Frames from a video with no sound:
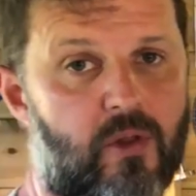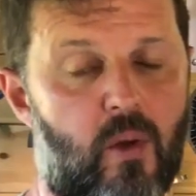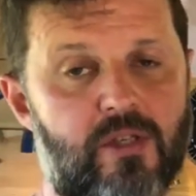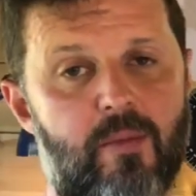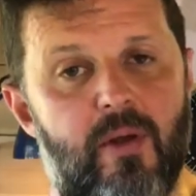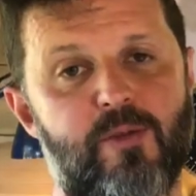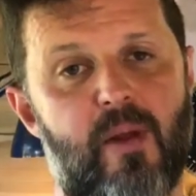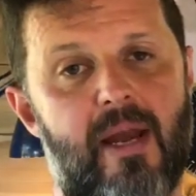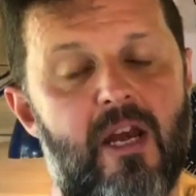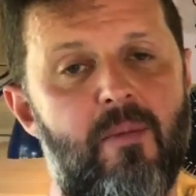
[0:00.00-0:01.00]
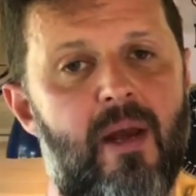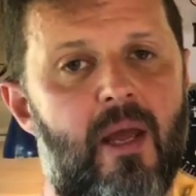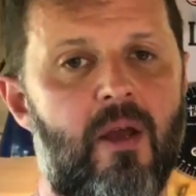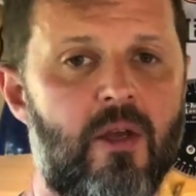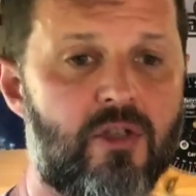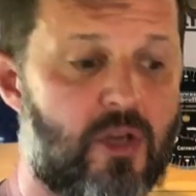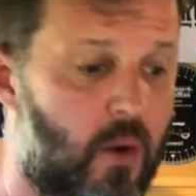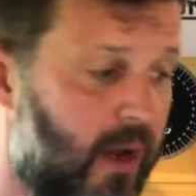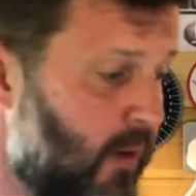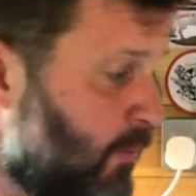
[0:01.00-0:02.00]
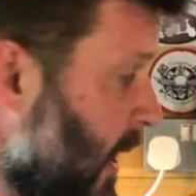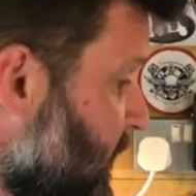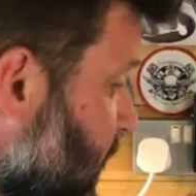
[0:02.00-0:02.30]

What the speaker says: ones I'm going to explain in a minute. So in basic